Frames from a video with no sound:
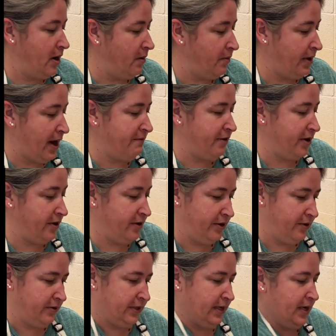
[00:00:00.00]
whatever you're
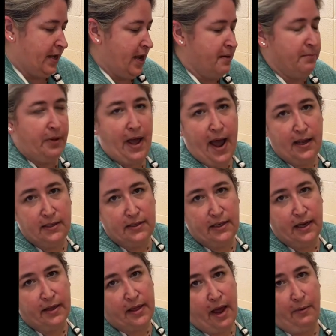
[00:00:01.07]
using in
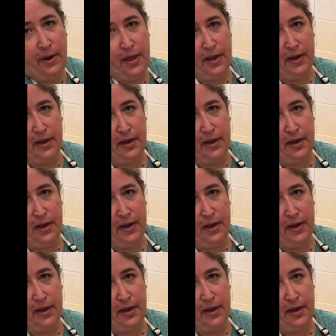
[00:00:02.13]
plastic. That way the